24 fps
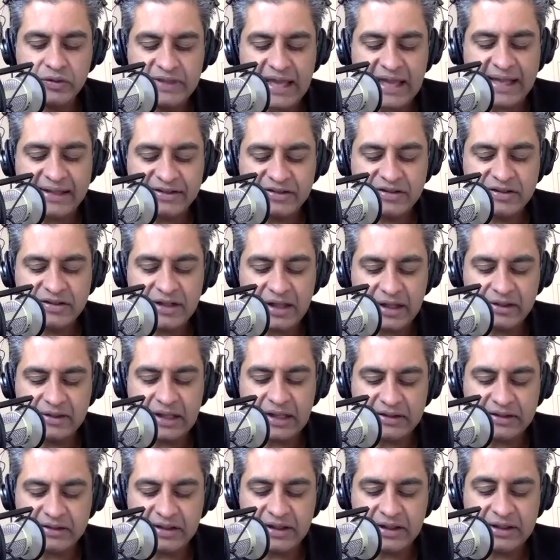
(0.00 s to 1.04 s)
that's
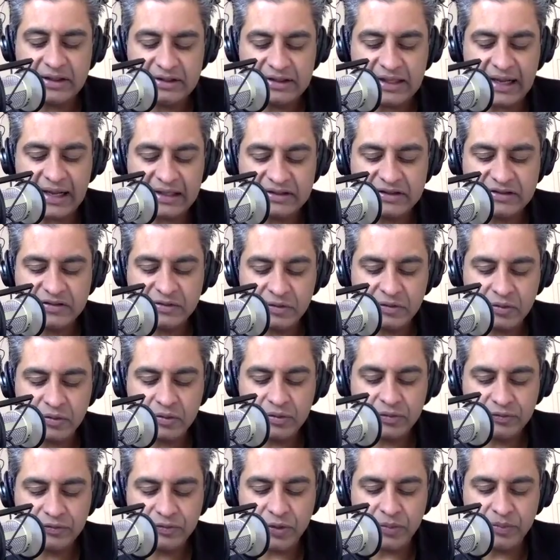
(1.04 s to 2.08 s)
I think that's
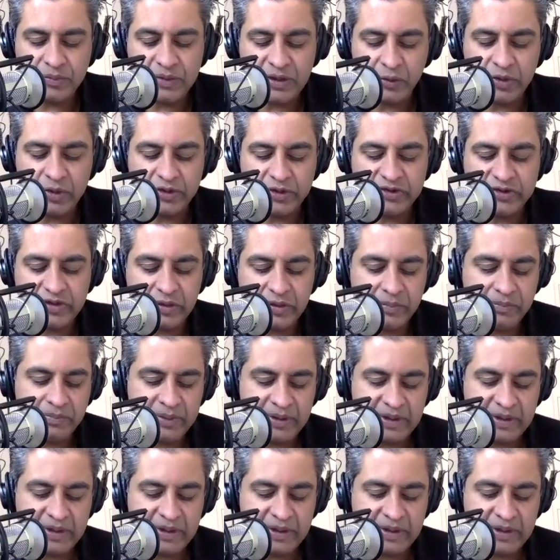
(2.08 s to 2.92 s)
for me was the